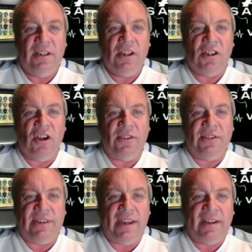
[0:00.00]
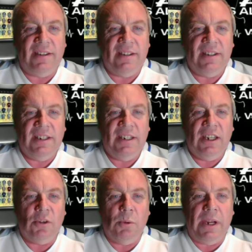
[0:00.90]
Konsa,
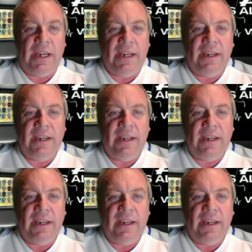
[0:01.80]
Gui,